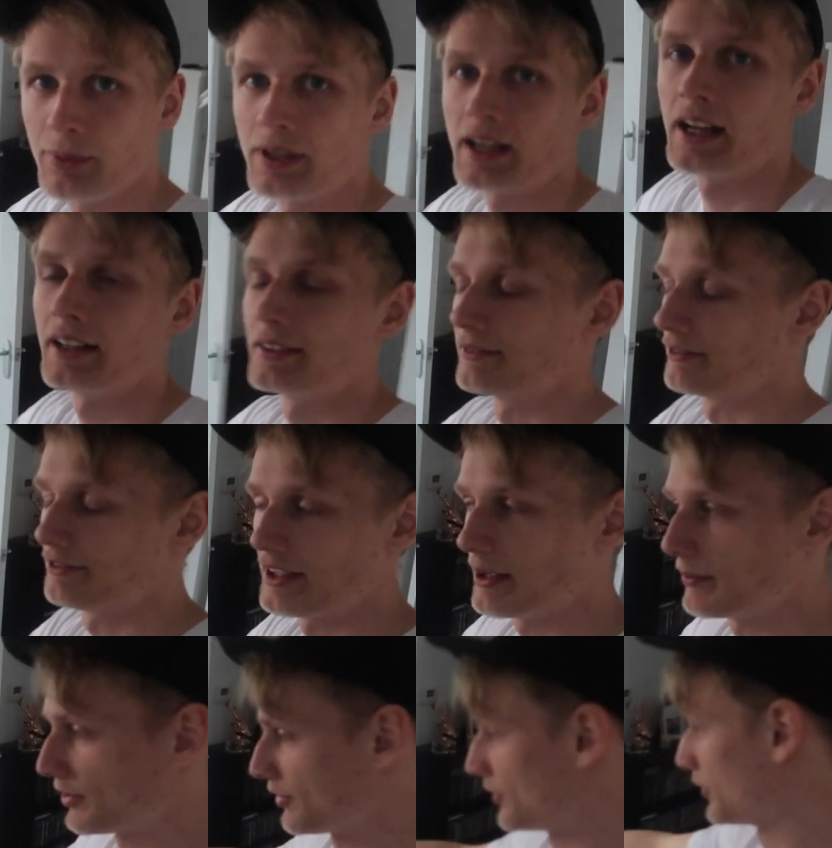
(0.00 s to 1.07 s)
we aren't
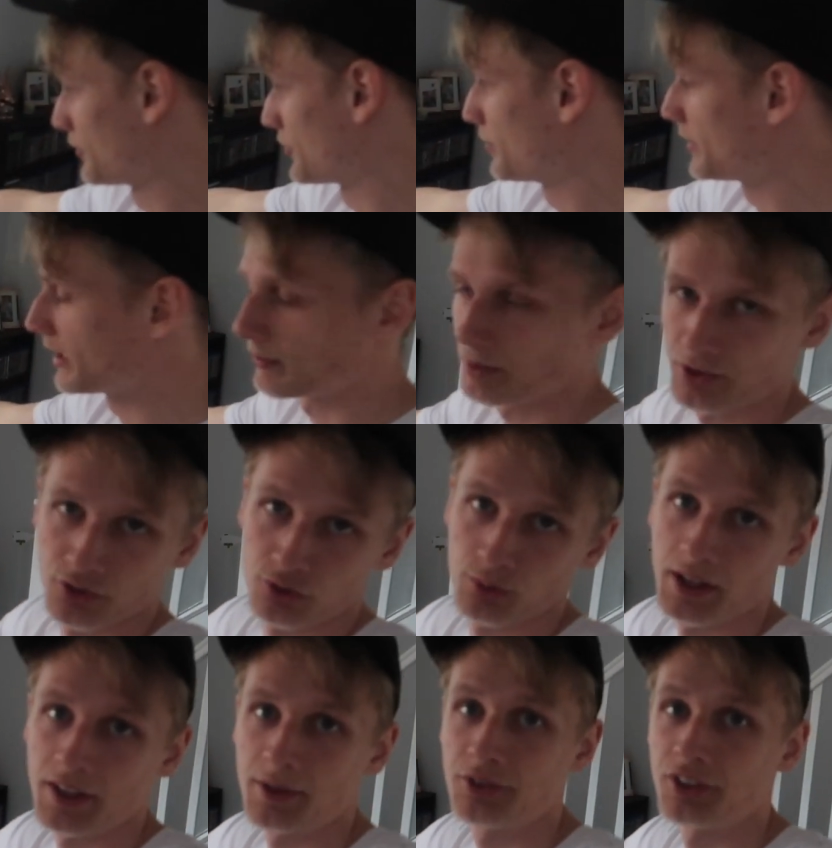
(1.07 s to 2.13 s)
famous enough to be able to
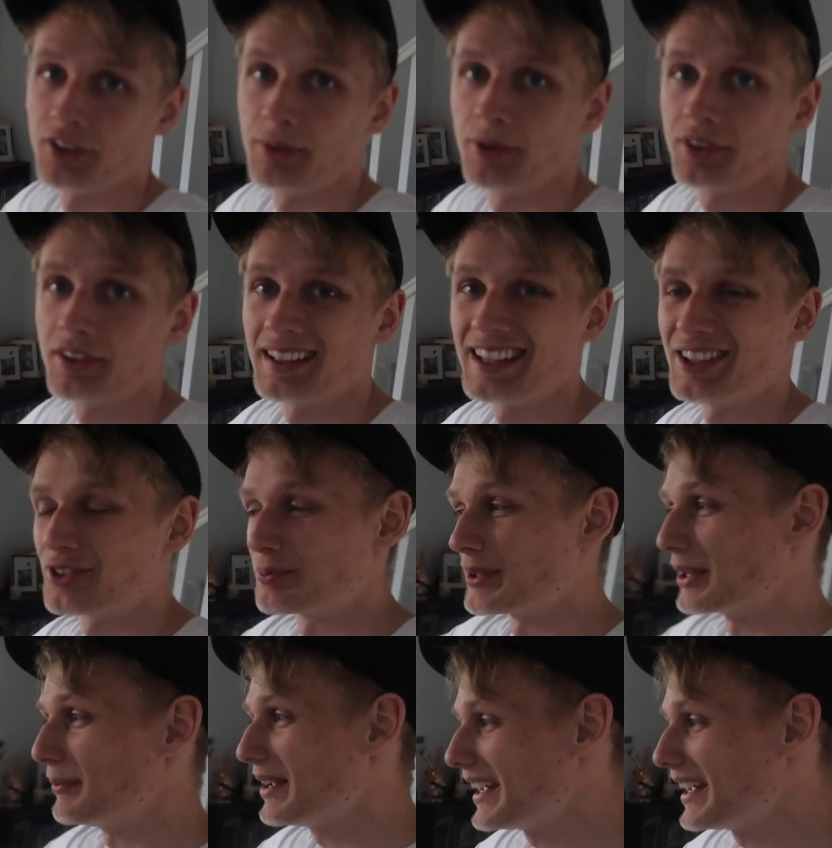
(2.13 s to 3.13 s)
sway the cinema to let us bring him